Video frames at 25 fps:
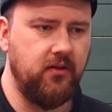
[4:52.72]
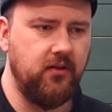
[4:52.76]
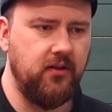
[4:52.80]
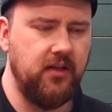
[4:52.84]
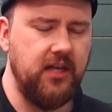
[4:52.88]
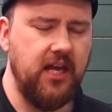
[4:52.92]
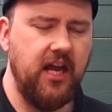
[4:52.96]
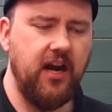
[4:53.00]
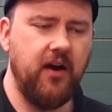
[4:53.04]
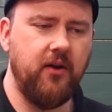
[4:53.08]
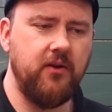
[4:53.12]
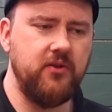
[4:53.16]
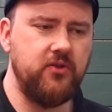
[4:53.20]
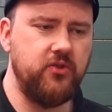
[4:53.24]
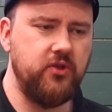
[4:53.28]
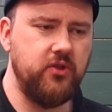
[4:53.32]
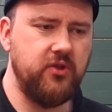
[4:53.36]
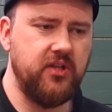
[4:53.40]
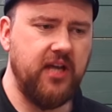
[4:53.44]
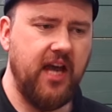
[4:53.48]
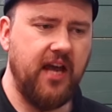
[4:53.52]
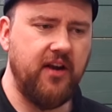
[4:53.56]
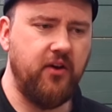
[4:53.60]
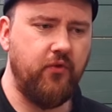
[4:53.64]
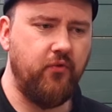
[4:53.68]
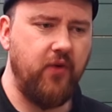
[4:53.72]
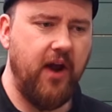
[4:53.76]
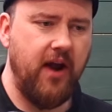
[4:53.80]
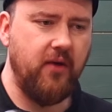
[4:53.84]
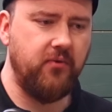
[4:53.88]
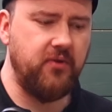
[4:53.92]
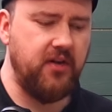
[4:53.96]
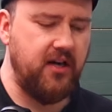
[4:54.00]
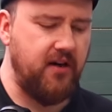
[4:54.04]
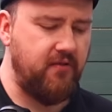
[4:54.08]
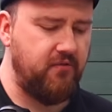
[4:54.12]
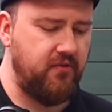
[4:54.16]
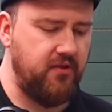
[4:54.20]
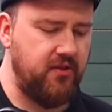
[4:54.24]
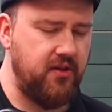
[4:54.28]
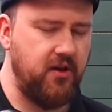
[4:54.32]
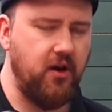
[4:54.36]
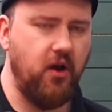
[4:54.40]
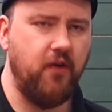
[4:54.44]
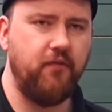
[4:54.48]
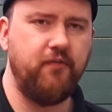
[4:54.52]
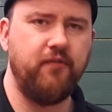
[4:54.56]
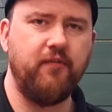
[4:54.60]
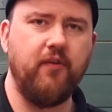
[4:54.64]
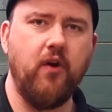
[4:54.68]
You know, it's just kind of rounding everything
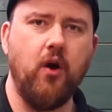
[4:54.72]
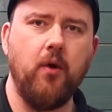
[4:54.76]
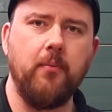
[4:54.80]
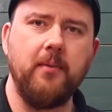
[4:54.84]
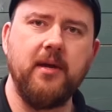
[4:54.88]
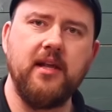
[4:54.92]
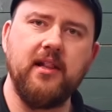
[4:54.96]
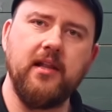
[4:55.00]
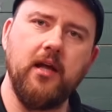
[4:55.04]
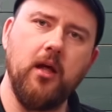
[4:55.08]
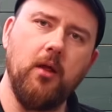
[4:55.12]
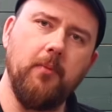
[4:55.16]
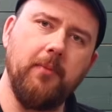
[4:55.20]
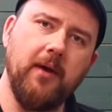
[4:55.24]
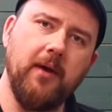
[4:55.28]
off for me a little